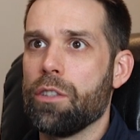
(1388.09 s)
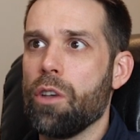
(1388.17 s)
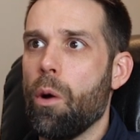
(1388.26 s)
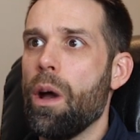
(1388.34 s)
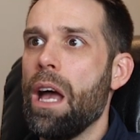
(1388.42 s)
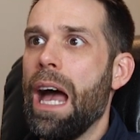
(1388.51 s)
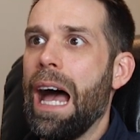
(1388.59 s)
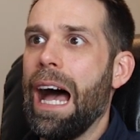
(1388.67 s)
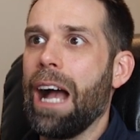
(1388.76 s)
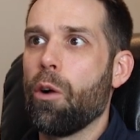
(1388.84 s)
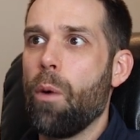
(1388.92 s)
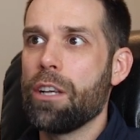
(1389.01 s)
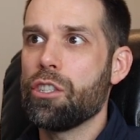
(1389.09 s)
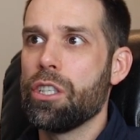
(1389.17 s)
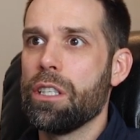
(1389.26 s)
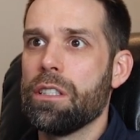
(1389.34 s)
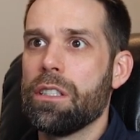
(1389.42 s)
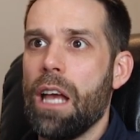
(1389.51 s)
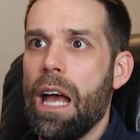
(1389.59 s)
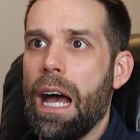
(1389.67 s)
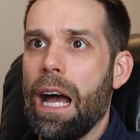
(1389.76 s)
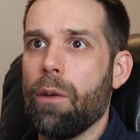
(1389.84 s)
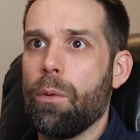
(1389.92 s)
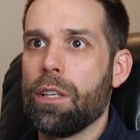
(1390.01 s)
So questions,
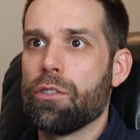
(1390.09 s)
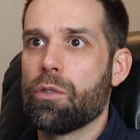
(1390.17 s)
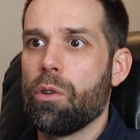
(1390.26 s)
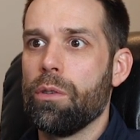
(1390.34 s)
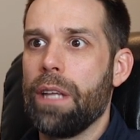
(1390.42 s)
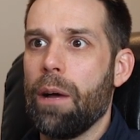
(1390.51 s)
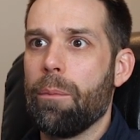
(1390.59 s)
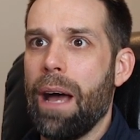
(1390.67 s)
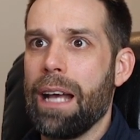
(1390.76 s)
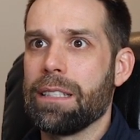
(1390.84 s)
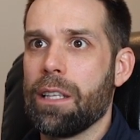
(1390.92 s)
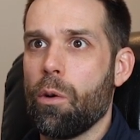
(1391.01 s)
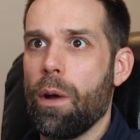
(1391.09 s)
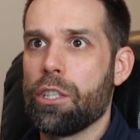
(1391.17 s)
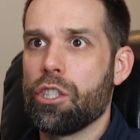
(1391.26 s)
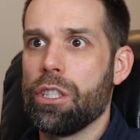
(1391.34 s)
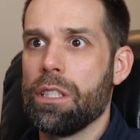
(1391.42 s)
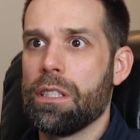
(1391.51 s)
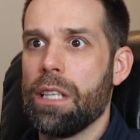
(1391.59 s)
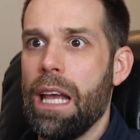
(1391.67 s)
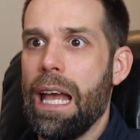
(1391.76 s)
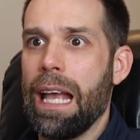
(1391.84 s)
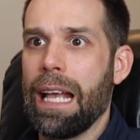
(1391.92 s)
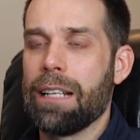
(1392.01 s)
we can scroll down past the questions
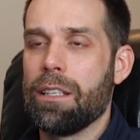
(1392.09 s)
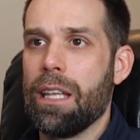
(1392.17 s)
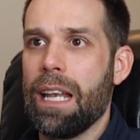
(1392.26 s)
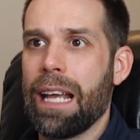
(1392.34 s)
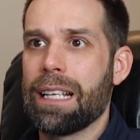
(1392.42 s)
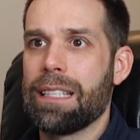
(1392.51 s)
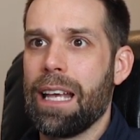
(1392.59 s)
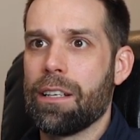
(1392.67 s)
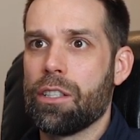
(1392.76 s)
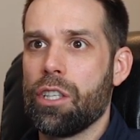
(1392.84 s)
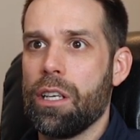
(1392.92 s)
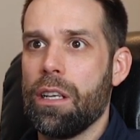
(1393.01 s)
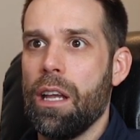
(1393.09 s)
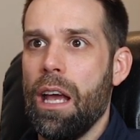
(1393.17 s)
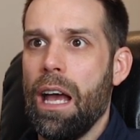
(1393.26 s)
and get to the next section.